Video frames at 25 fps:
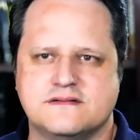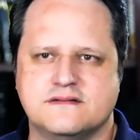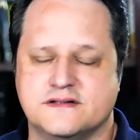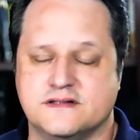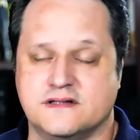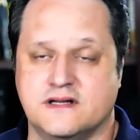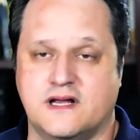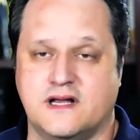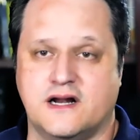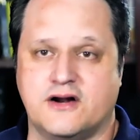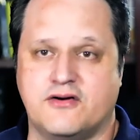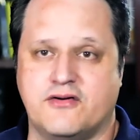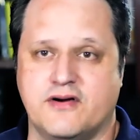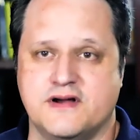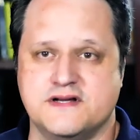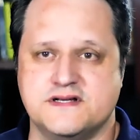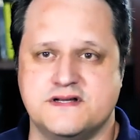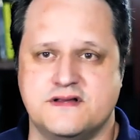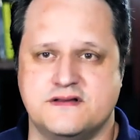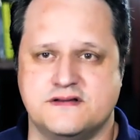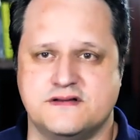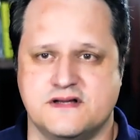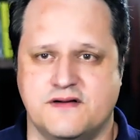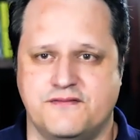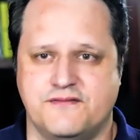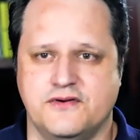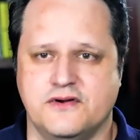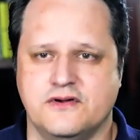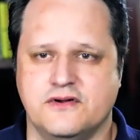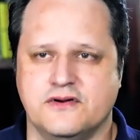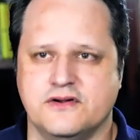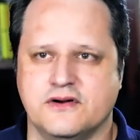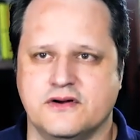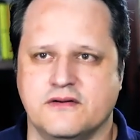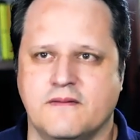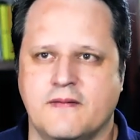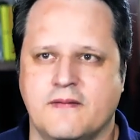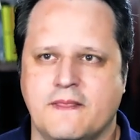There's a lot of crazy stuff you can
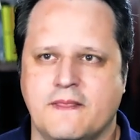do.